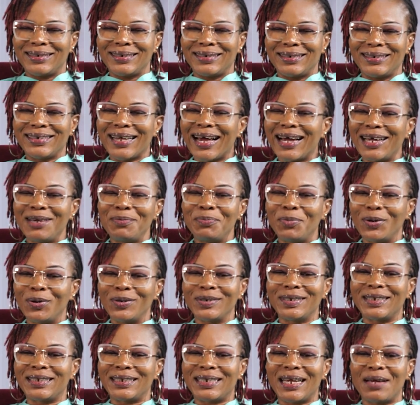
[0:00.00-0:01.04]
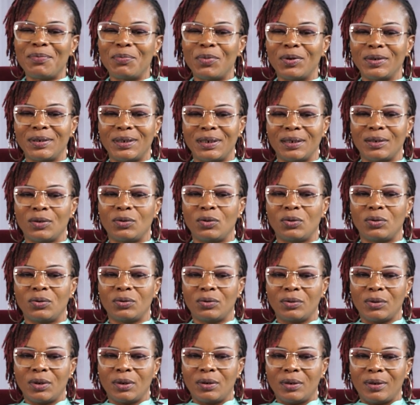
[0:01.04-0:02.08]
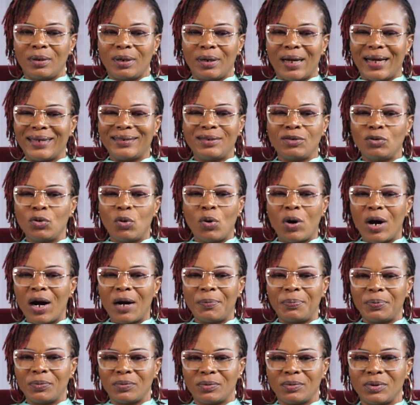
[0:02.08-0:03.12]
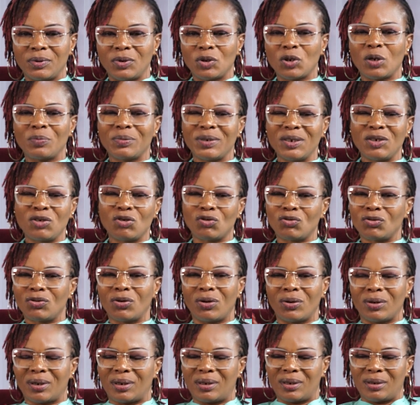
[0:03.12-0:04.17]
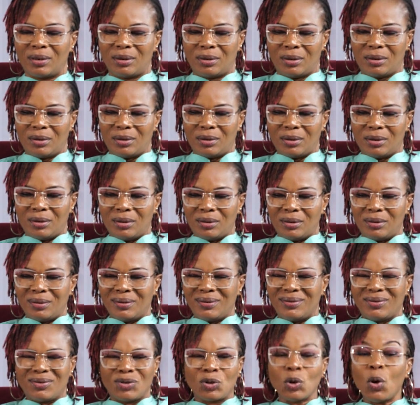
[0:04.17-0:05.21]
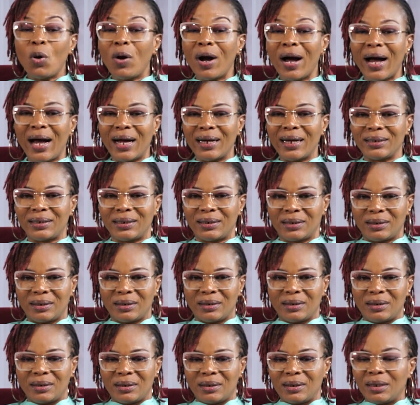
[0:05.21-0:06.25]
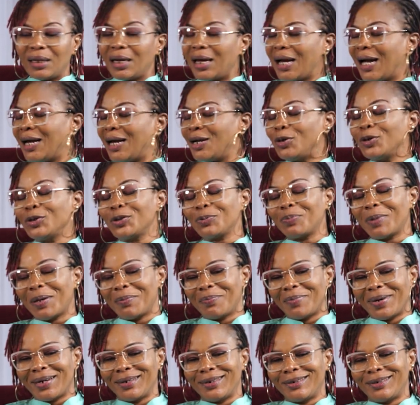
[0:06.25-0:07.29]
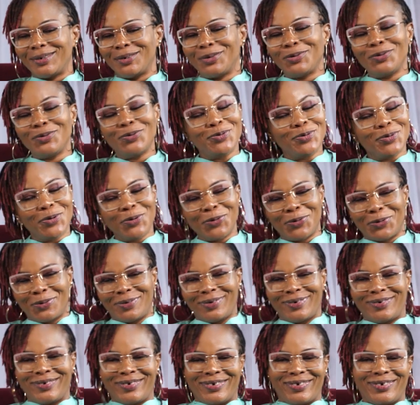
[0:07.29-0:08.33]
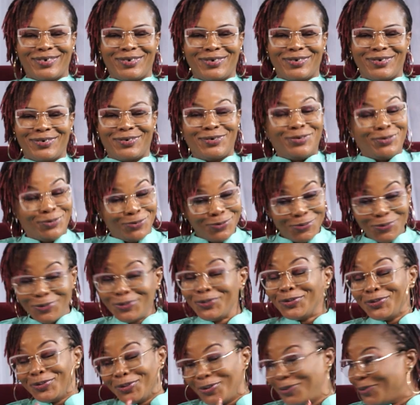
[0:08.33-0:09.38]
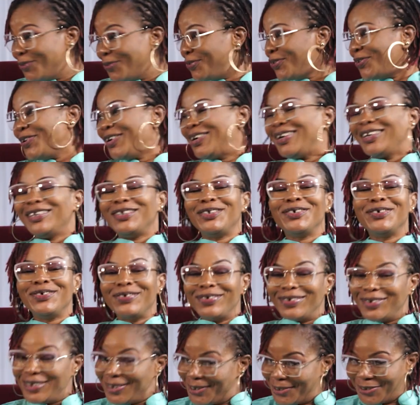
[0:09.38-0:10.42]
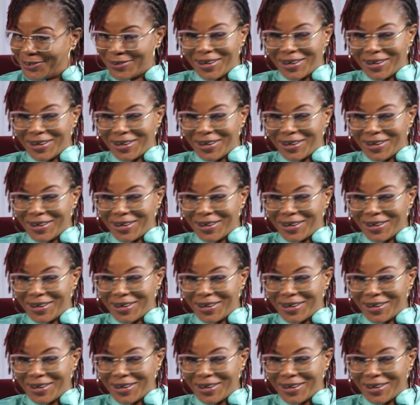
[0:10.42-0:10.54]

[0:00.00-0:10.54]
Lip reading: 9 months, 10 months ago, I didn't know what happened. Something struck so hard, I lost my mind. You know, you knew